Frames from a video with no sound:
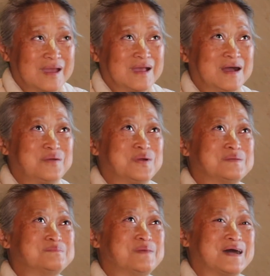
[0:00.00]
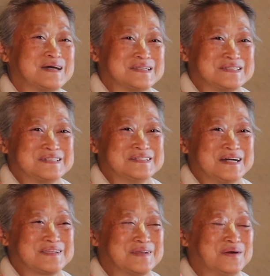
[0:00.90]
And I went mad.
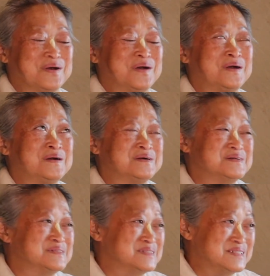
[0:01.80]
I thought, oh,